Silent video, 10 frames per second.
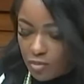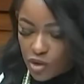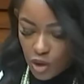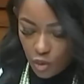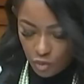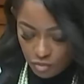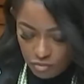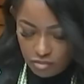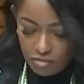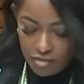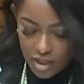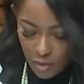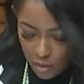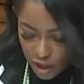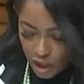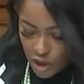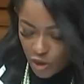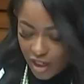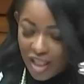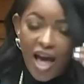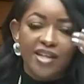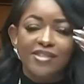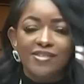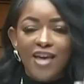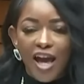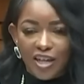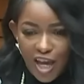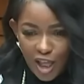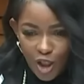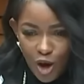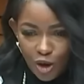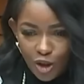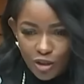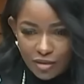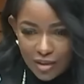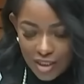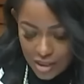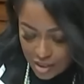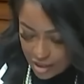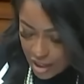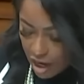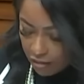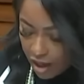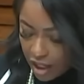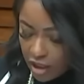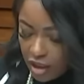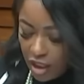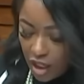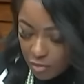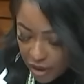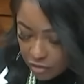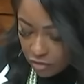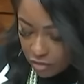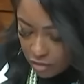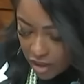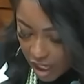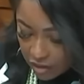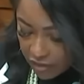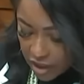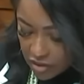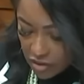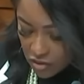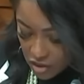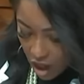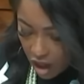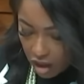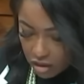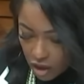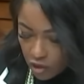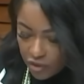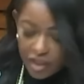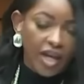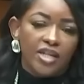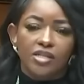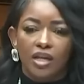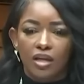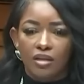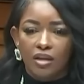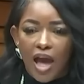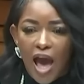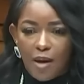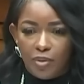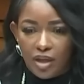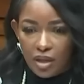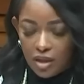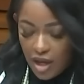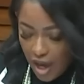So typically you're inclined to sign a longer lease, all right? But none of us saw COVID-19 happening.